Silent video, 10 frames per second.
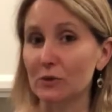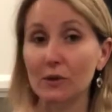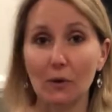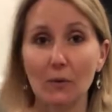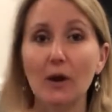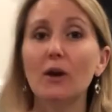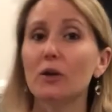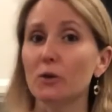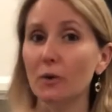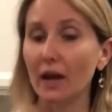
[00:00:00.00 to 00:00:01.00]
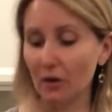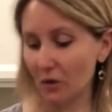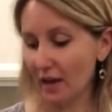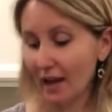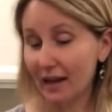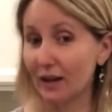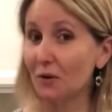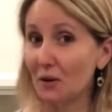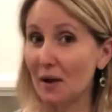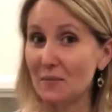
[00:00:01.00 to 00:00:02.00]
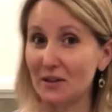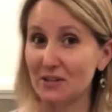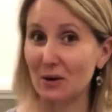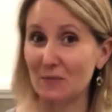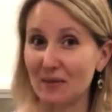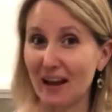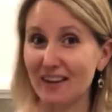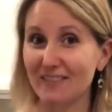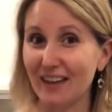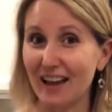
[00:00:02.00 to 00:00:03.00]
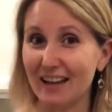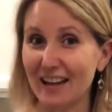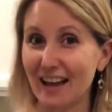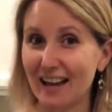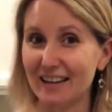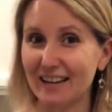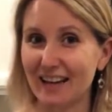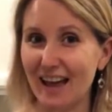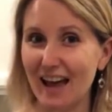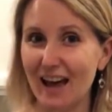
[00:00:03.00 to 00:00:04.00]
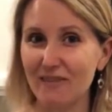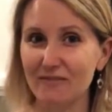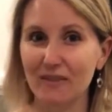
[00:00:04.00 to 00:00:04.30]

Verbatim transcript: So you can go ahead and grab a sharp knife and cut it in half.